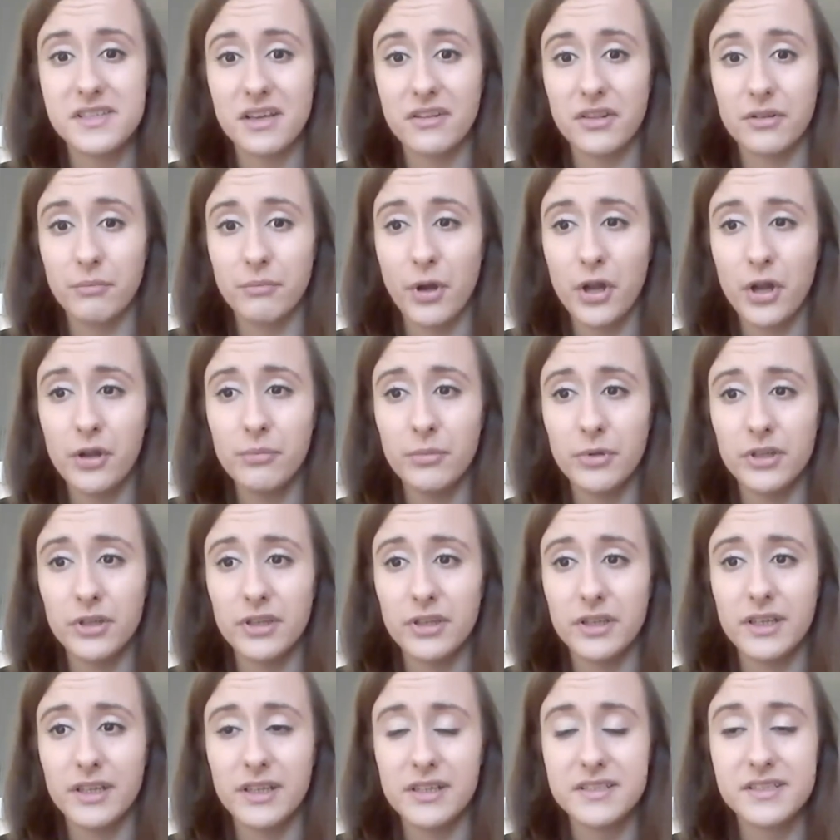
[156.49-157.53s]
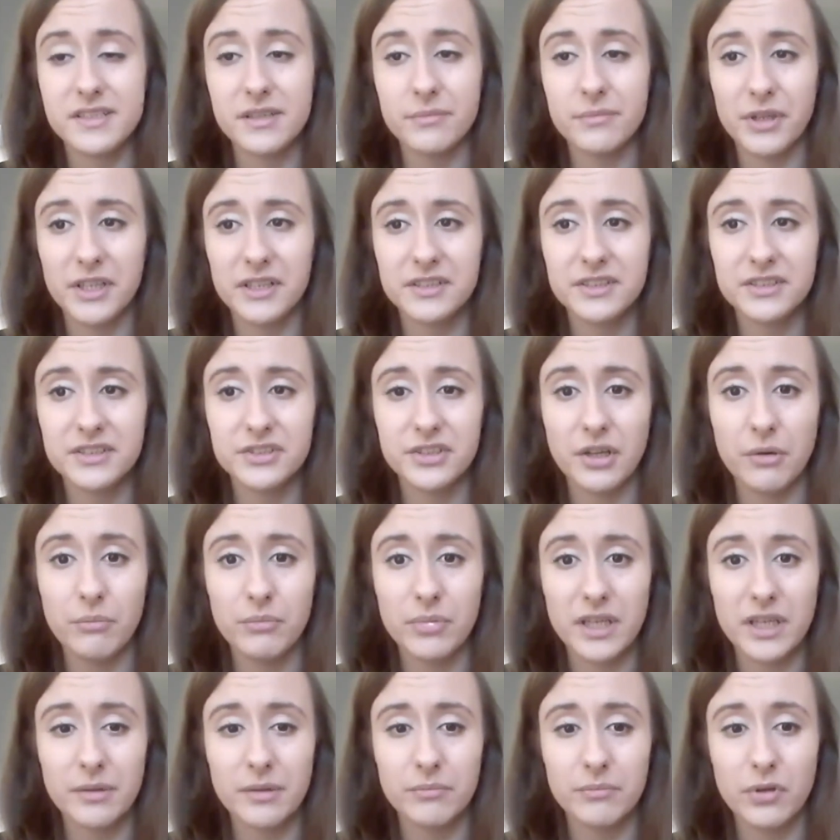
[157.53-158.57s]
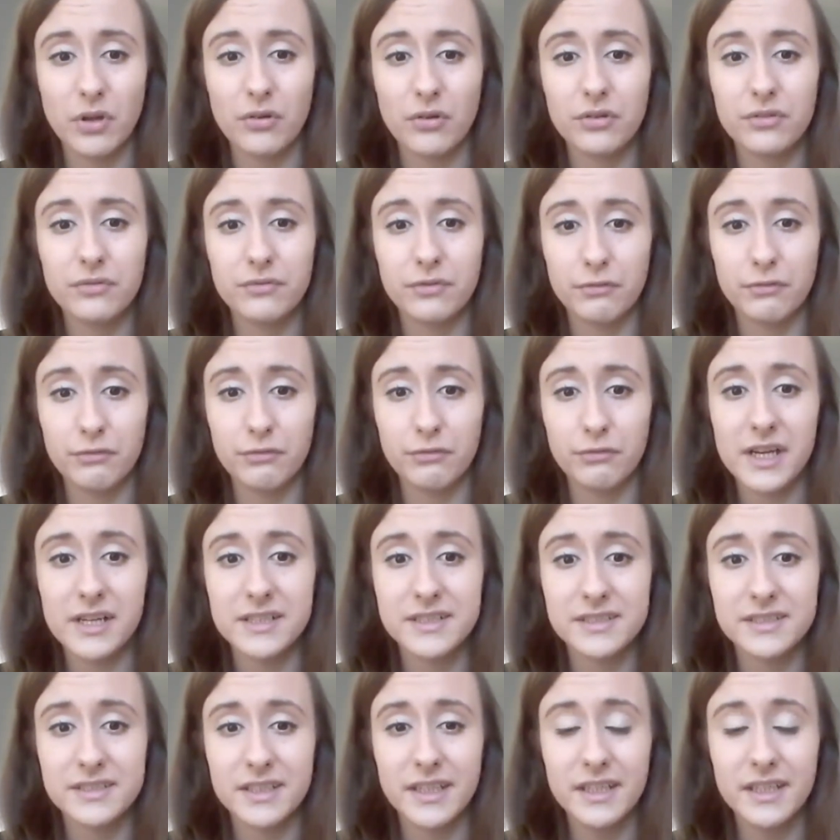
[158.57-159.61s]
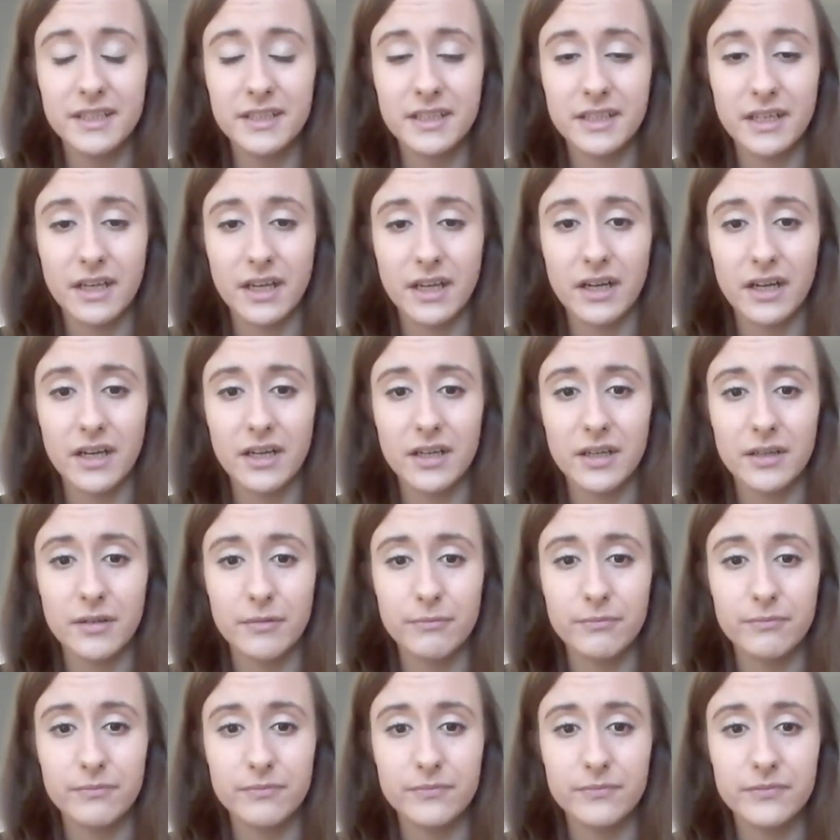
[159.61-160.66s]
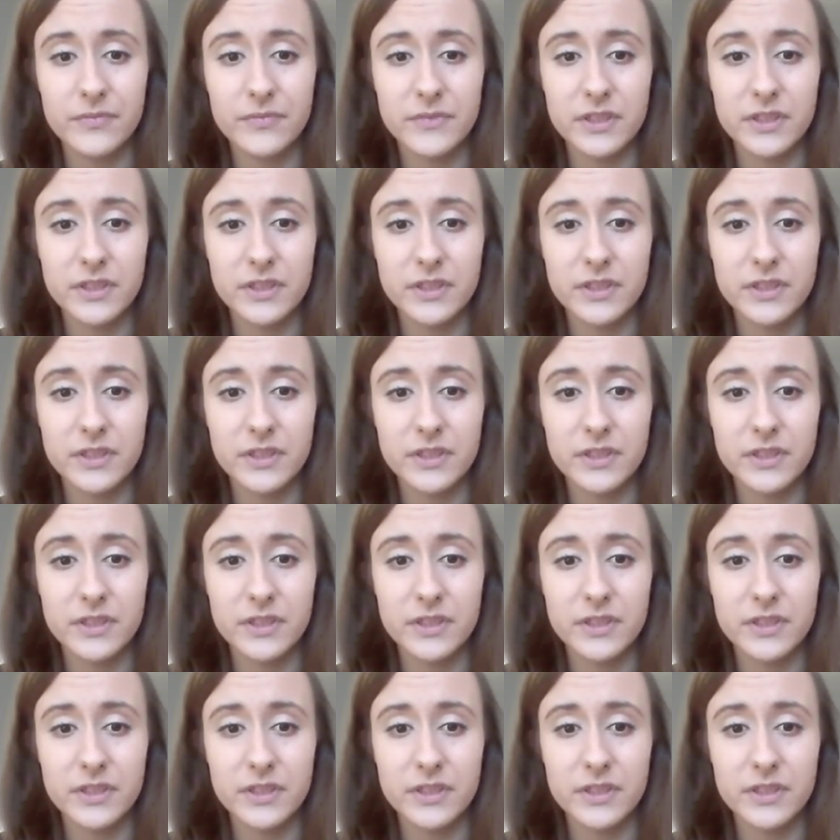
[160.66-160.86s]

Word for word: At the moment, it's a big stumbling block for racing. Um,